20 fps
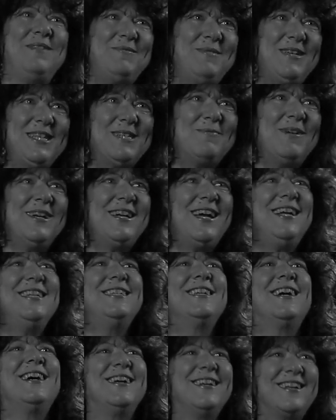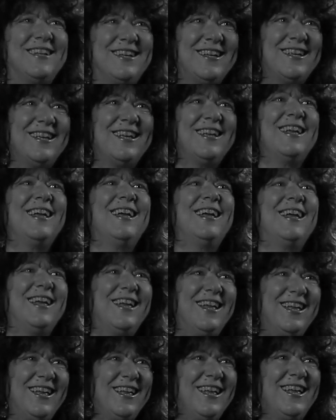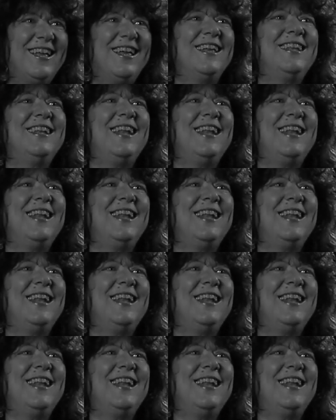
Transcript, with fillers: Mimi's right. my godchild. Well, cool. Now we know.